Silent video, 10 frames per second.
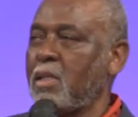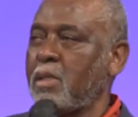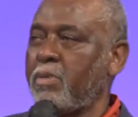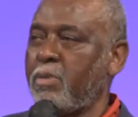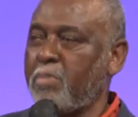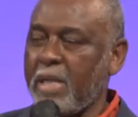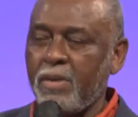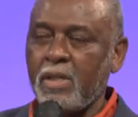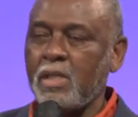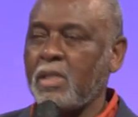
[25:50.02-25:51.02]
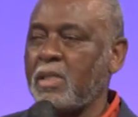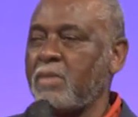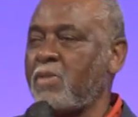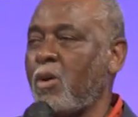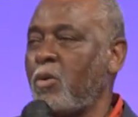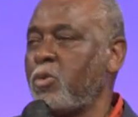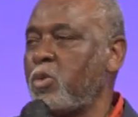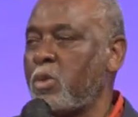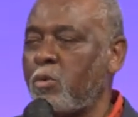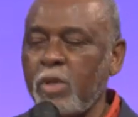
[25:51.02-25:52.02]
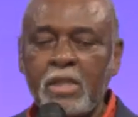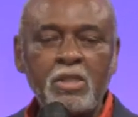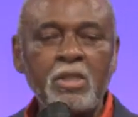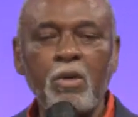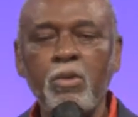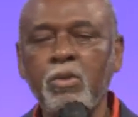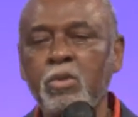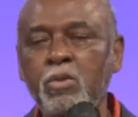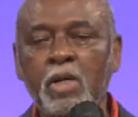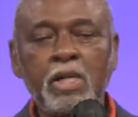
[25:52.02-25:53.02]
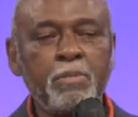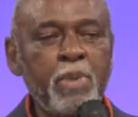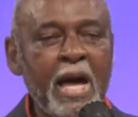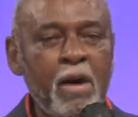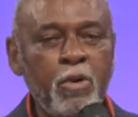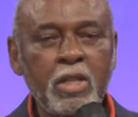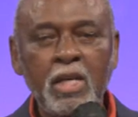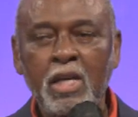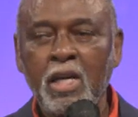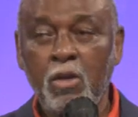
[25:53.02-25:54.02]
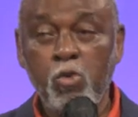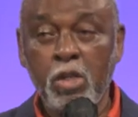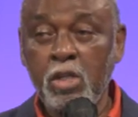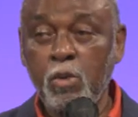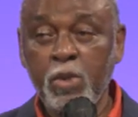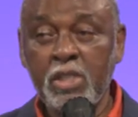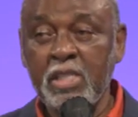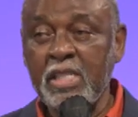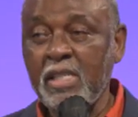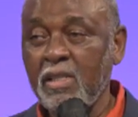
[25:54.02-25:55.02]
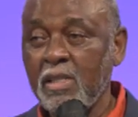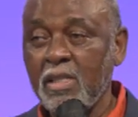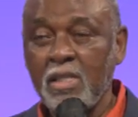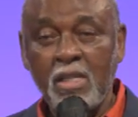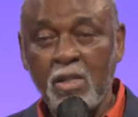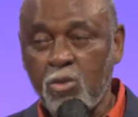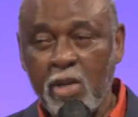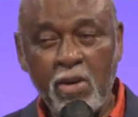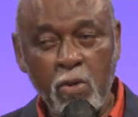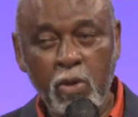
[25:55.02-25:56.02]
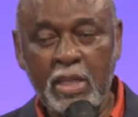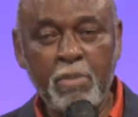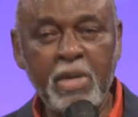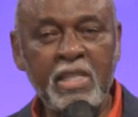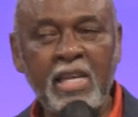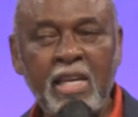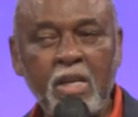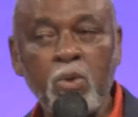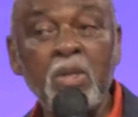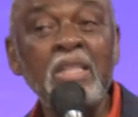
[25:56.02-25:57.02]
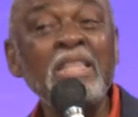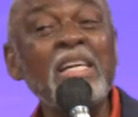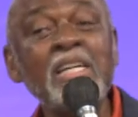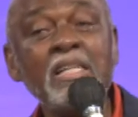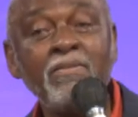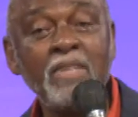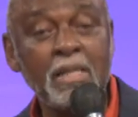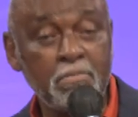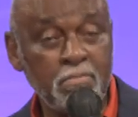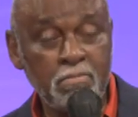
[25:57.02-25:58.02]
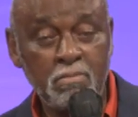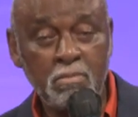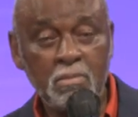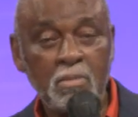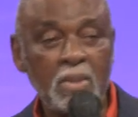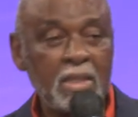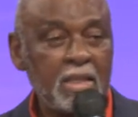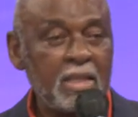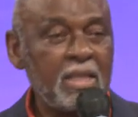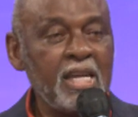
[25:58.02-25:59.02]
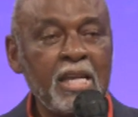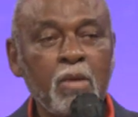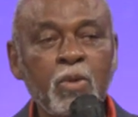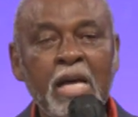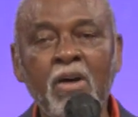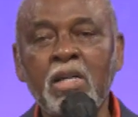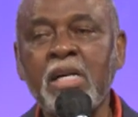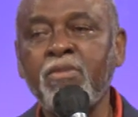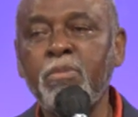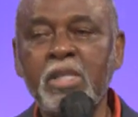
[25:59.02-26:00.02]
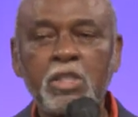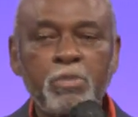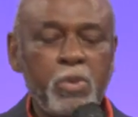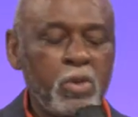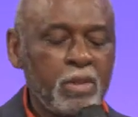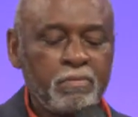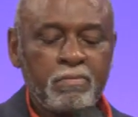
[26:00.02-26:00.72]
of America, of those who are rich, those who are empowered, and what you will see, contrary to what they may tell you, none of them did it without government support.